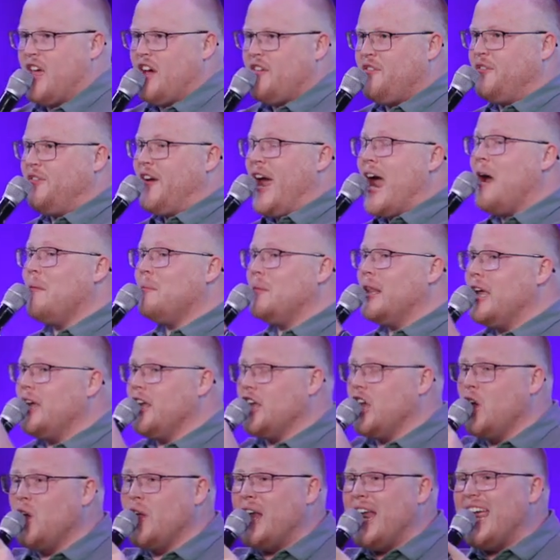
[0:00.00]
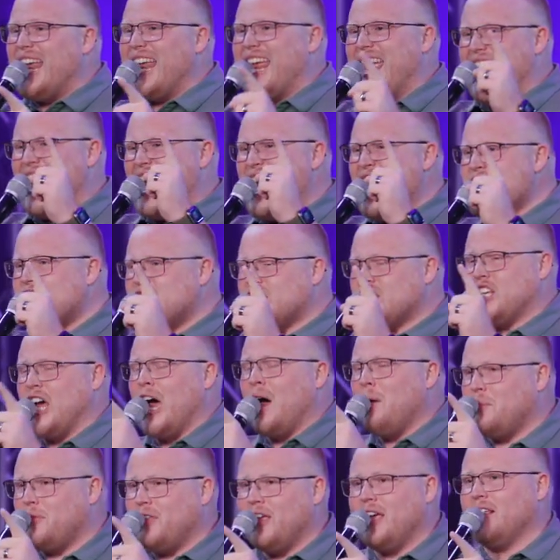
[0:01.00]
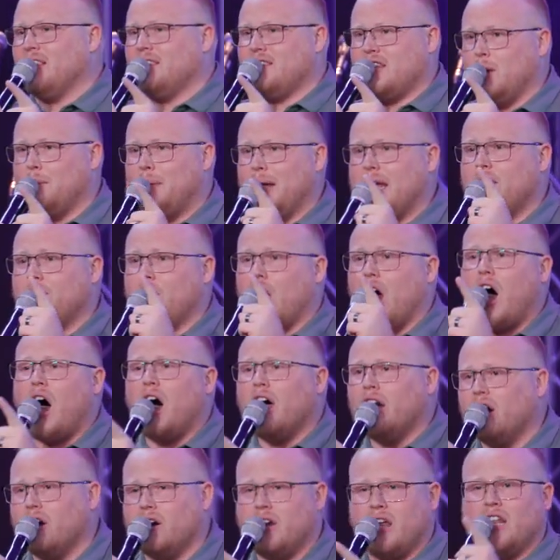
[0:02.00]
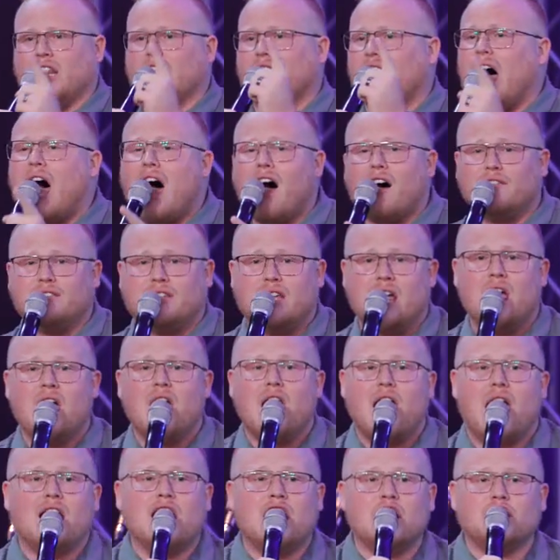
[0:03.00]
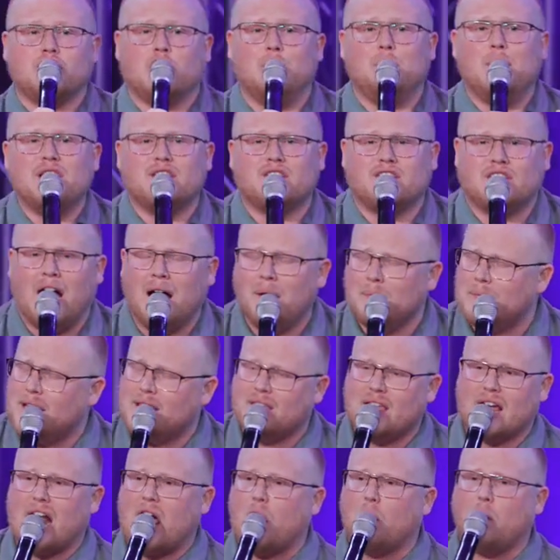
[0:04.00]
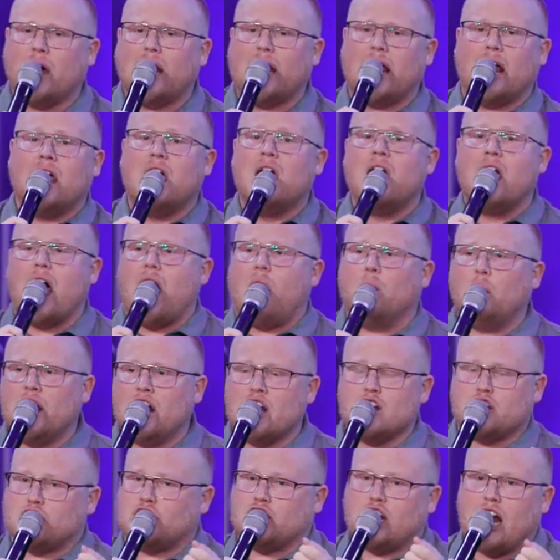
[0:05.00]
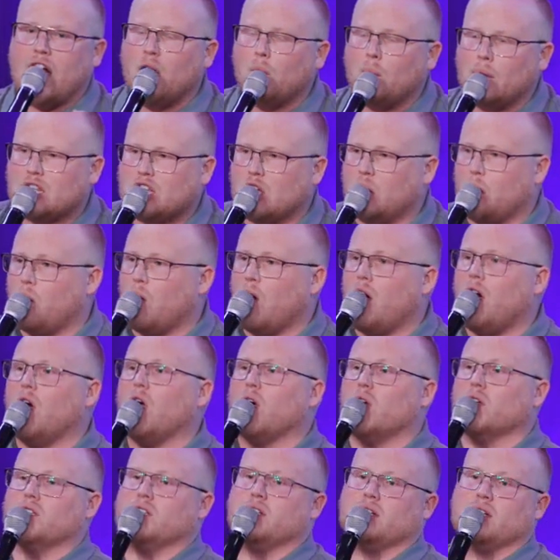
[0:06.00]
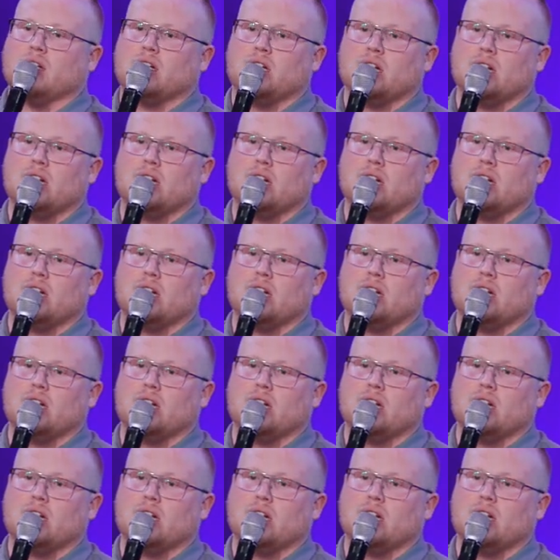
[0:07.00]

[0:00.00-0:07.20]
That family unit is something to be honored and loved. And it should be something that I want to I want to share with the world.